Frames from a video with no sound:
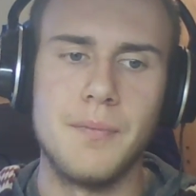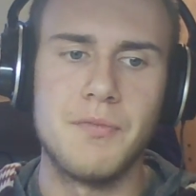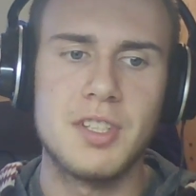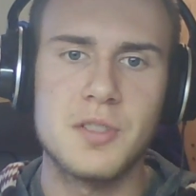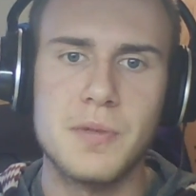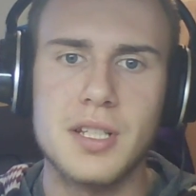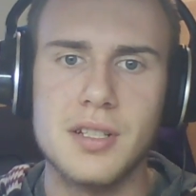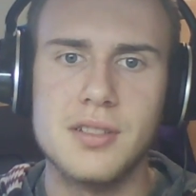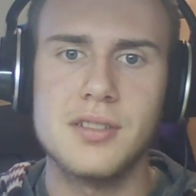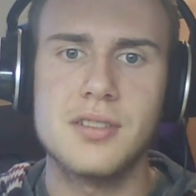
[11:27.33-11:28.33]
just
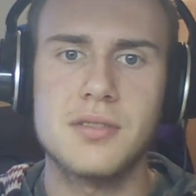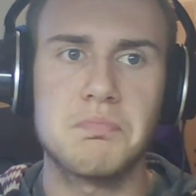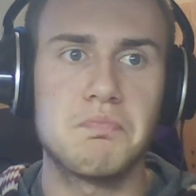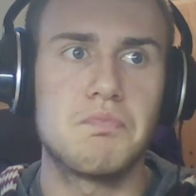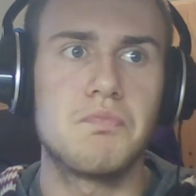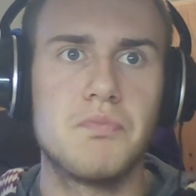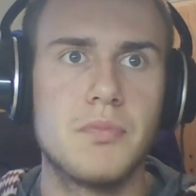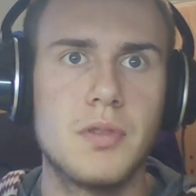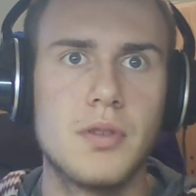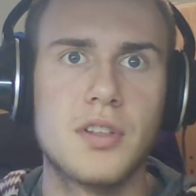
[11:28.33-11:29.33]
because
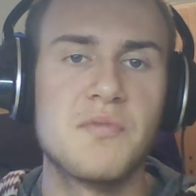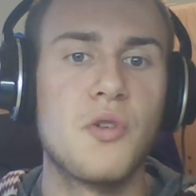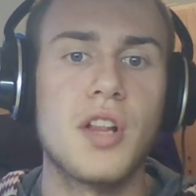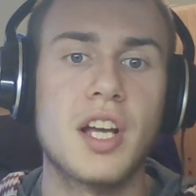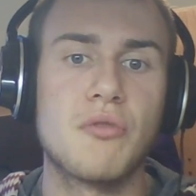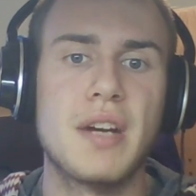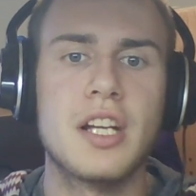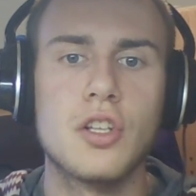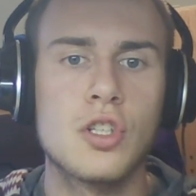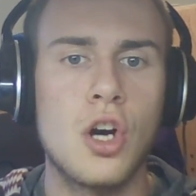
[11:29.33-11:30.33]
it looks more like a
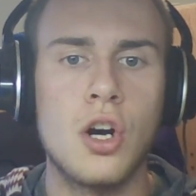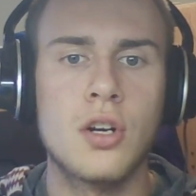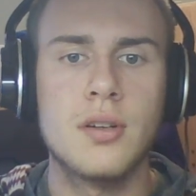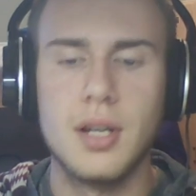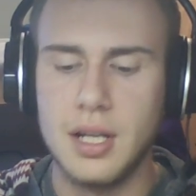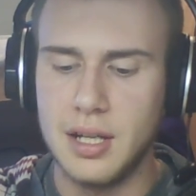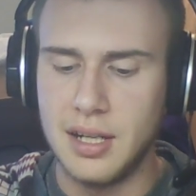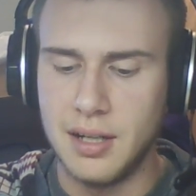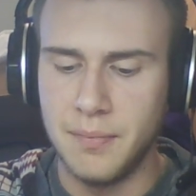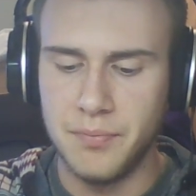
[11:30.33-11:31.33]
regular dog.
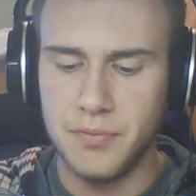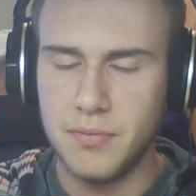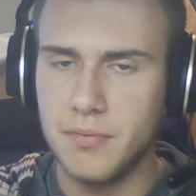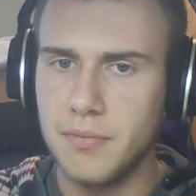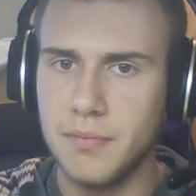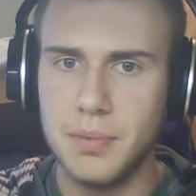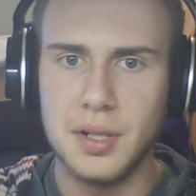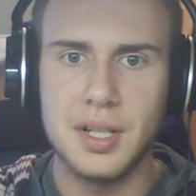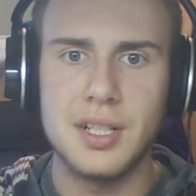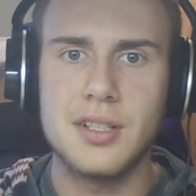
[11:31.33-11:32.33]

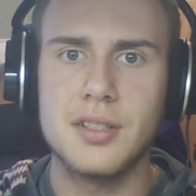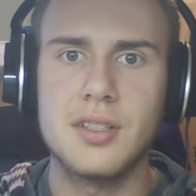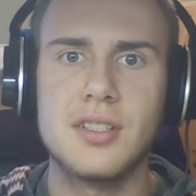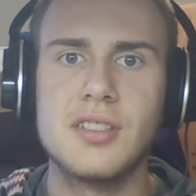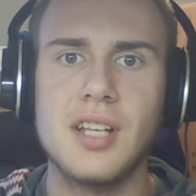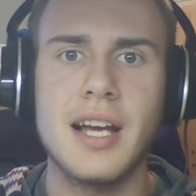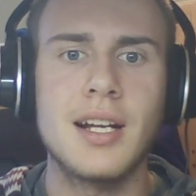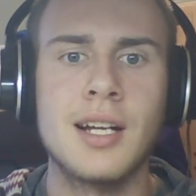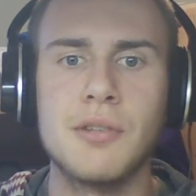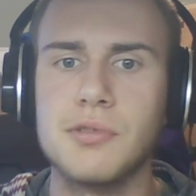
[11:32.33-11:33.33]
But the design
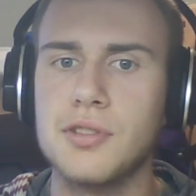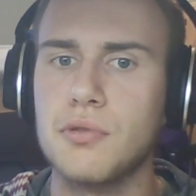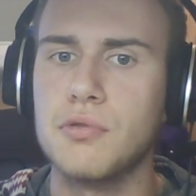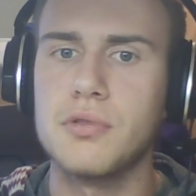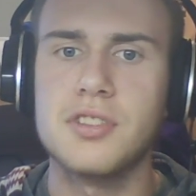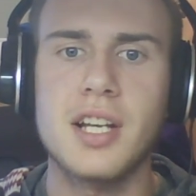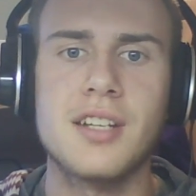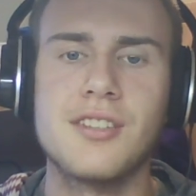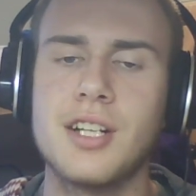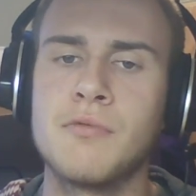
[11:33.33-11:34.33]
on it was so cool.
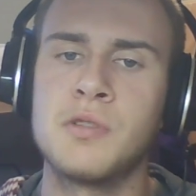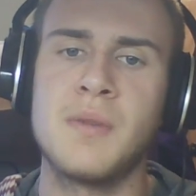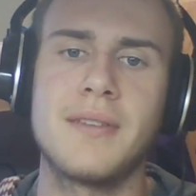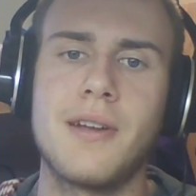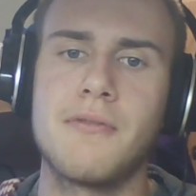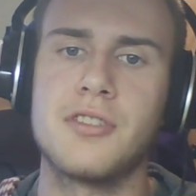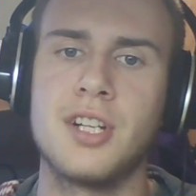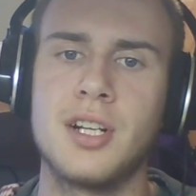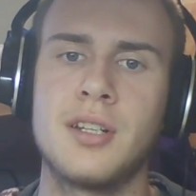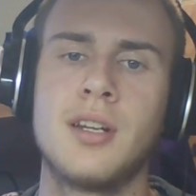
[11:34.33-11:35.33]
Second gen was my favorite
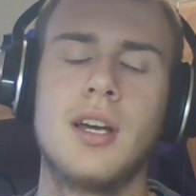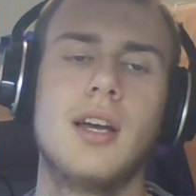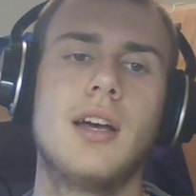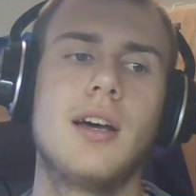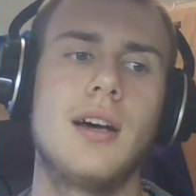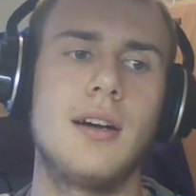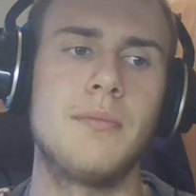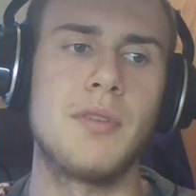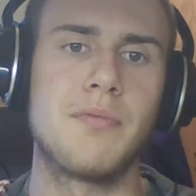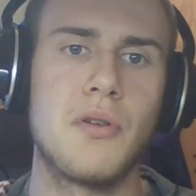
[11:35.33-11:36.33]
gen
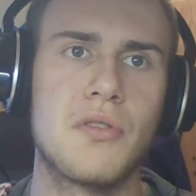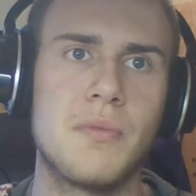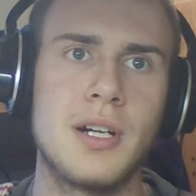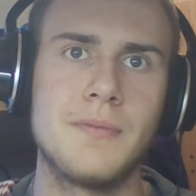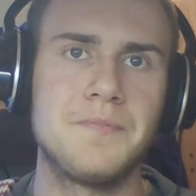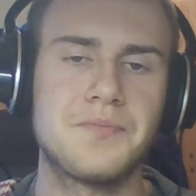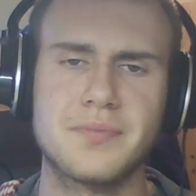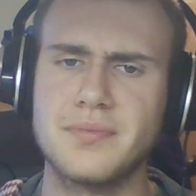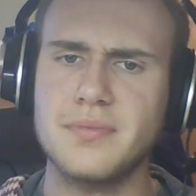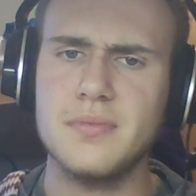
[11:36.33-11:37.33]
of Pokemon.
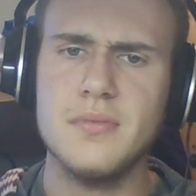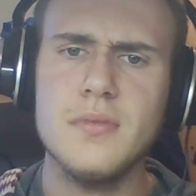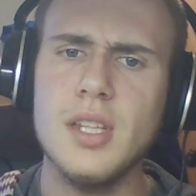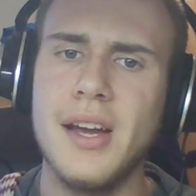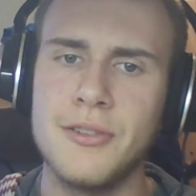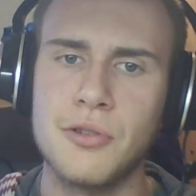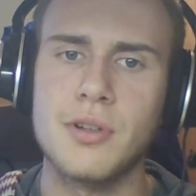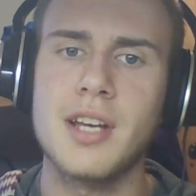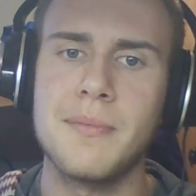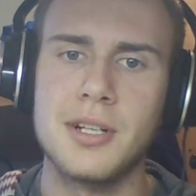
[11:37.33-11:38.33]

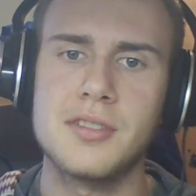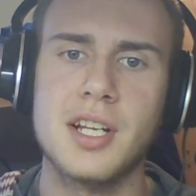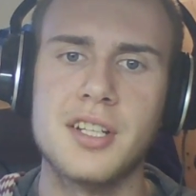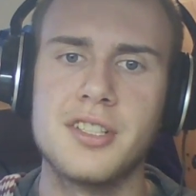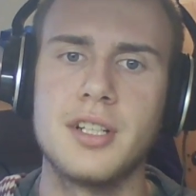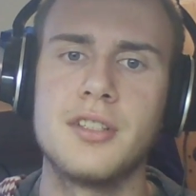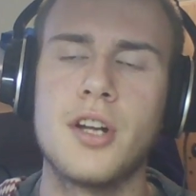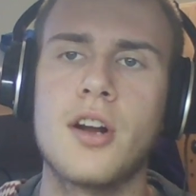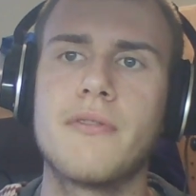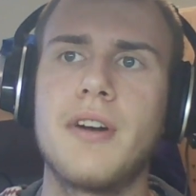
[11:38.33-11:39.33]
Houndour came out of second gen,
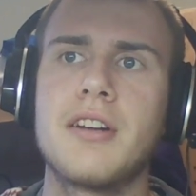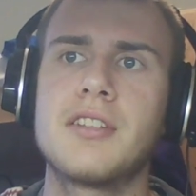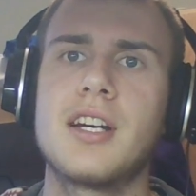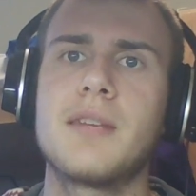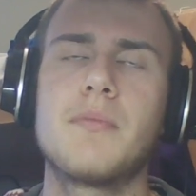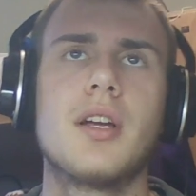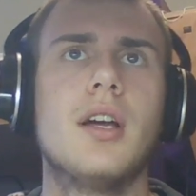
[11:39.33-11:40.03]
dark fire type.